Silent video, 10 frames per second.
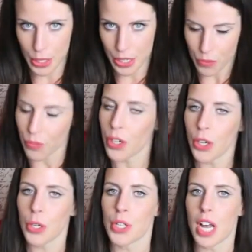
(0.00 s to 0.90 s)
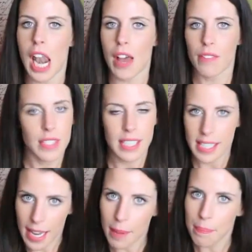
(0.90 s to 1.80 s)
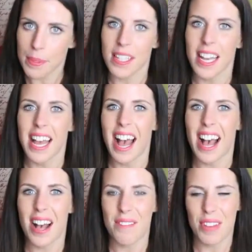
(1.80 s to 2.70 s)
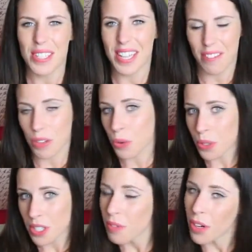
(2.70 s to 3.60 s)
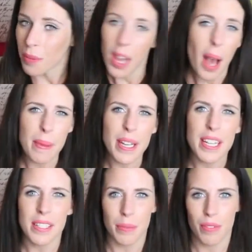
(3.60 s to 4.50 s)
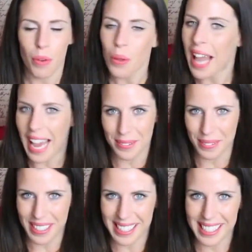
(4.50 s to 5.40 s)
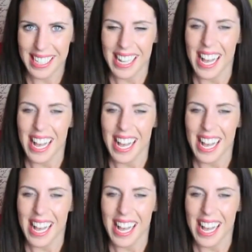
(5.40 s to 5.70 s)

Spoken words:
and loads of food, loved skips, used to have a naughty room cupboard, we've all had one.